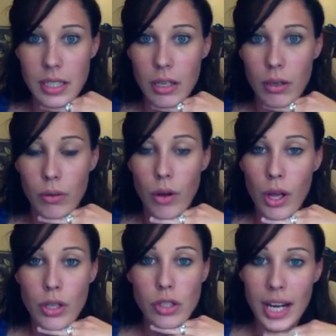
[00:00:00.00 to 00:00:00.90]

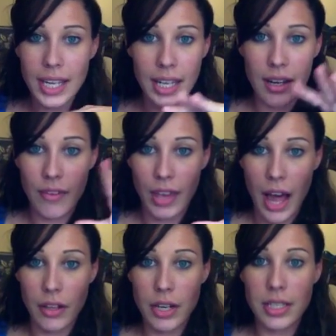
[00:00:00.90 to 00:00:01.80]
Trying to get enough
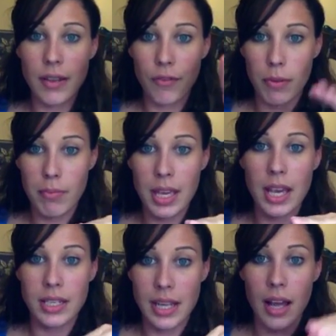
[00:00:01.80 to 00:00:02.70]
calories in for
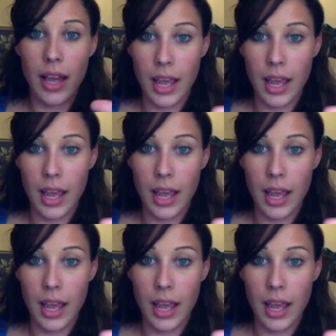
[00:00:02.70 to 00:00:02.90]
me, Adele,